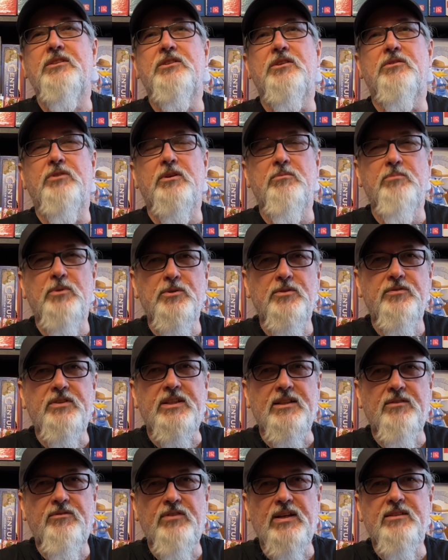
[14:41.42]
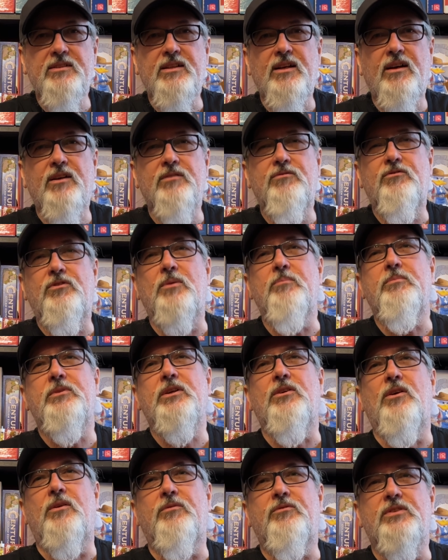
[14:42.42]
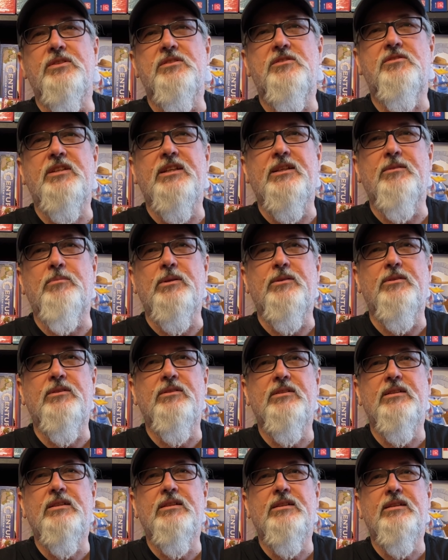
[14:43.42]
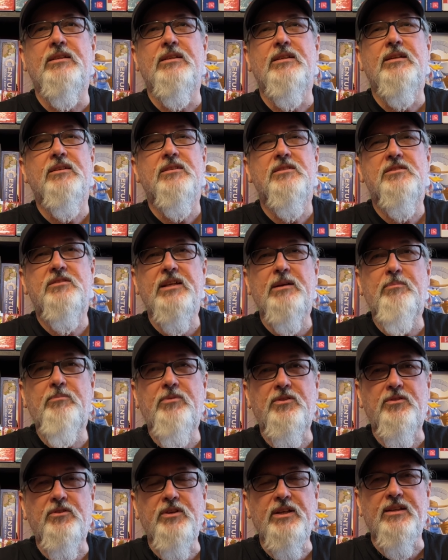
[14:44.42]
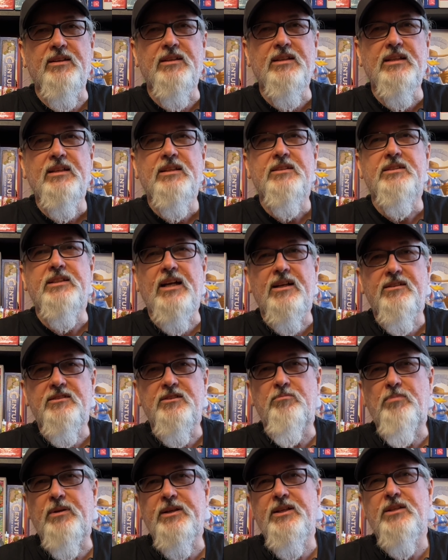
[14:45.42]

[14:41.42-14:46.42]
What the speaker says: you remove the event card from the conference table. Step 3. The active player